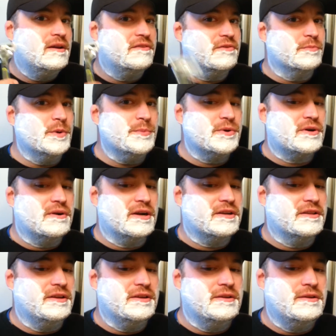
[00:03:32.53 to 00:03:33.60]
If I remember
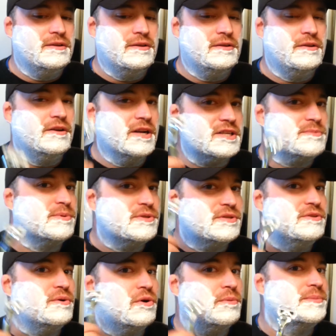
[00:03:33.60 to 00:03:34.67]
correctly, you're not supposed
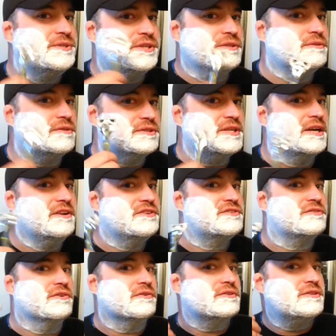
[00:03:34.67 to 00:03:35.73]
to do a whole bunch of little tiny
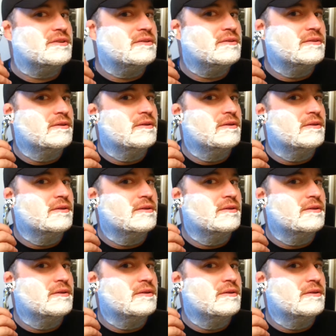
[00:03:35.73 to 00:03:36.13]
strokes.